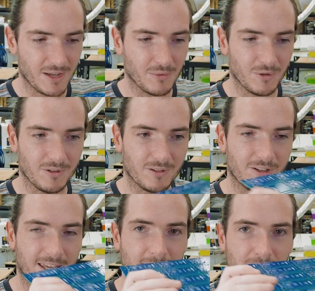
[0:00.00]
it will
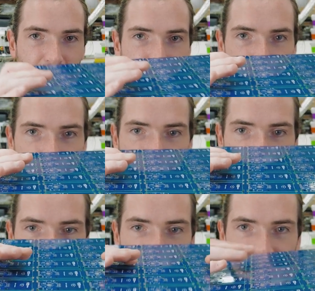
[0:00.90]
keep the board
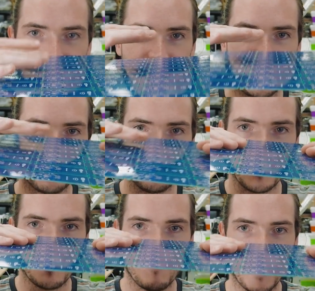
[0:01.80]
nice and stiff
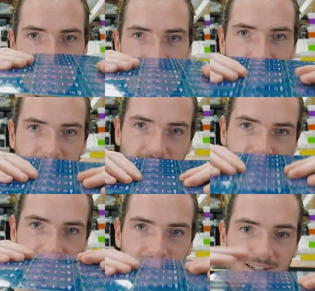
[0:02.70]
about this
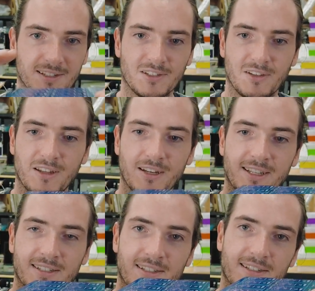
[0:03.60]
axis so that it
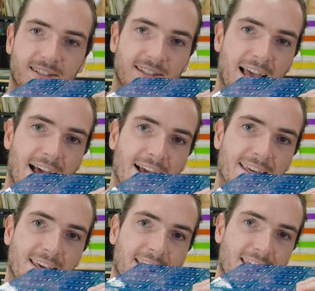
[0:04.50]
doesn't
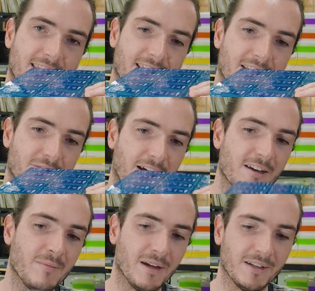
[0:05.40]
sag in the
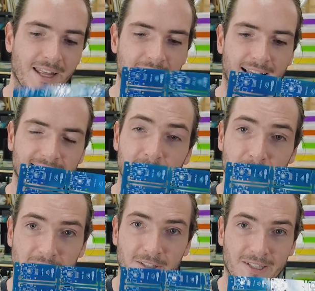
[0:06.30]
conveyor belt. As this
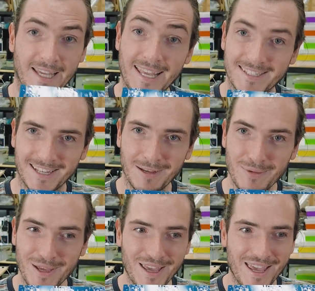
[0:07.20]
material heats up,
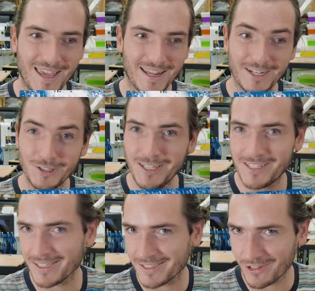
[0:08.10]
it actually
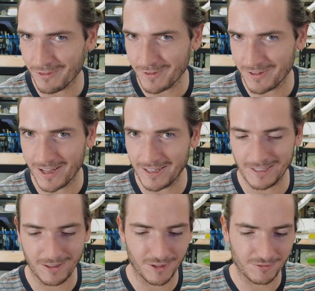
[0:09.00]
does soften a
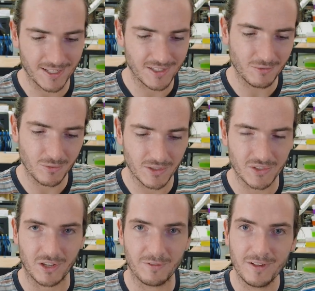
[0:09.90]
little. The resin will
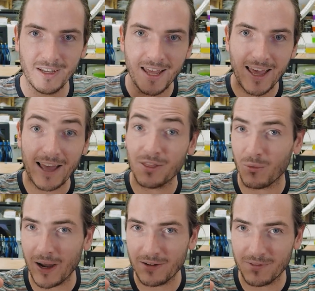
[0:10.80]
soften, and the
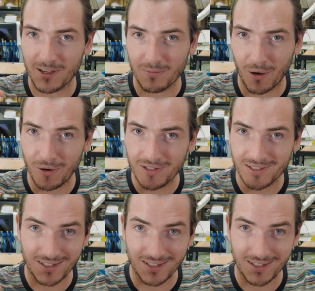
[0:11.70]
weight of the components